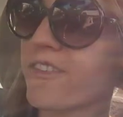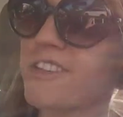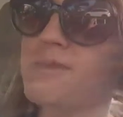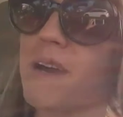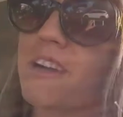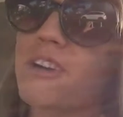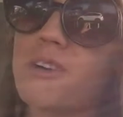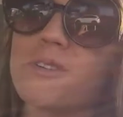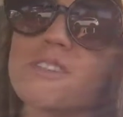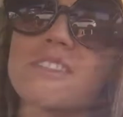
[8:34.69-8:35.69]
these
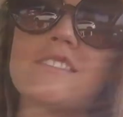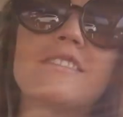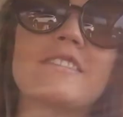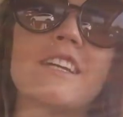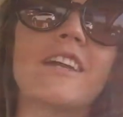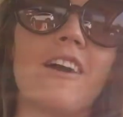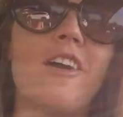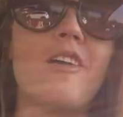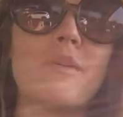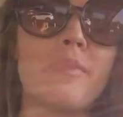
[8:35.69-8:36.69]
macros and get
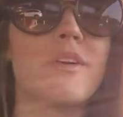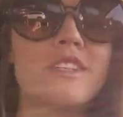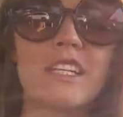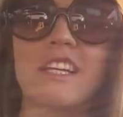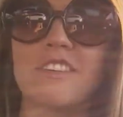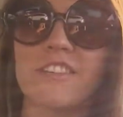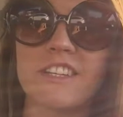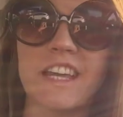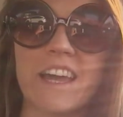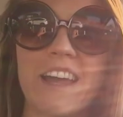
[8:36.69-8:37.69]
all my protein in for the
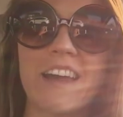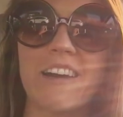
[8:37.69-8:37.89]
day.